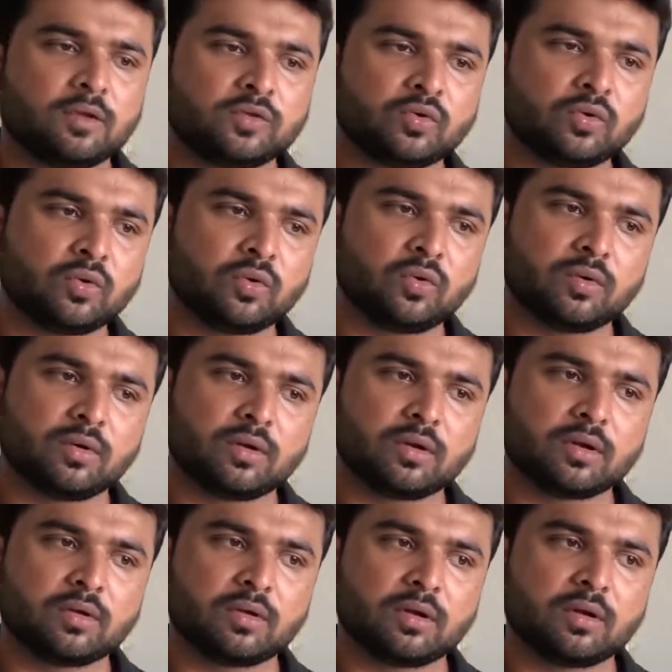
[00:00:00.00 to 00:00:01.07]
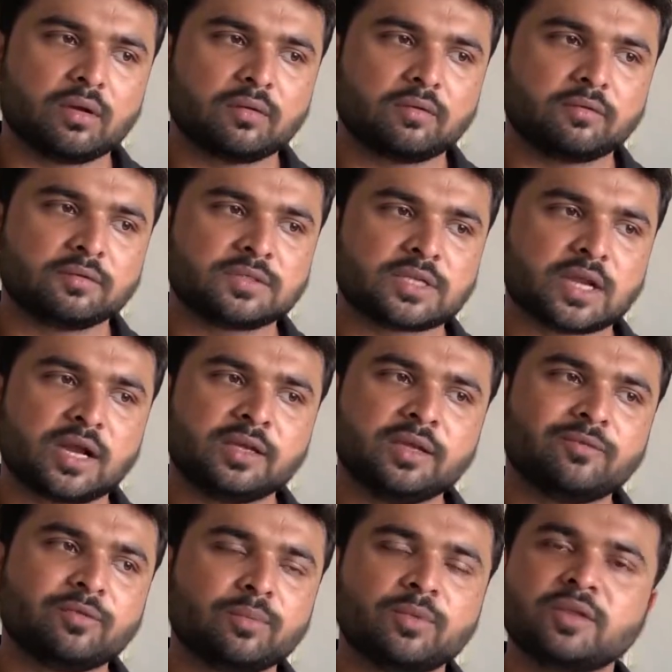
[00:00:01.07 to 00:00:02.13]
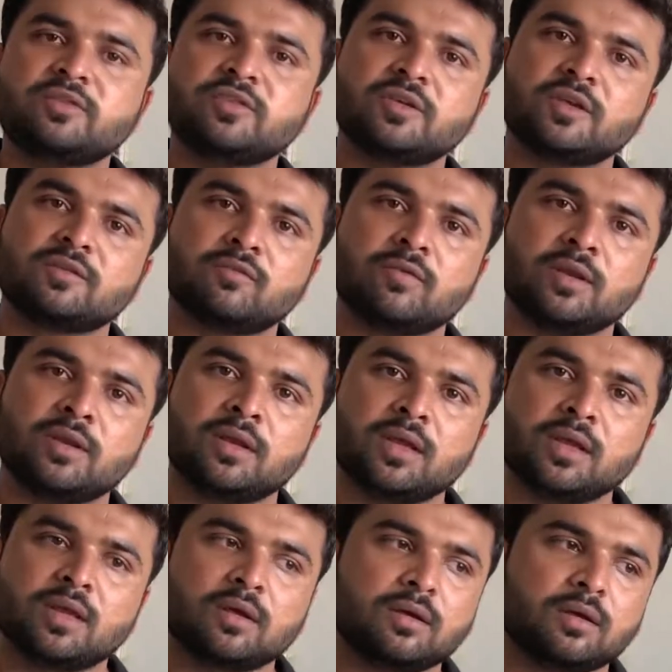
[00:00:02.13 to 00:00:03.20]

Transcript: So starting from the GS1,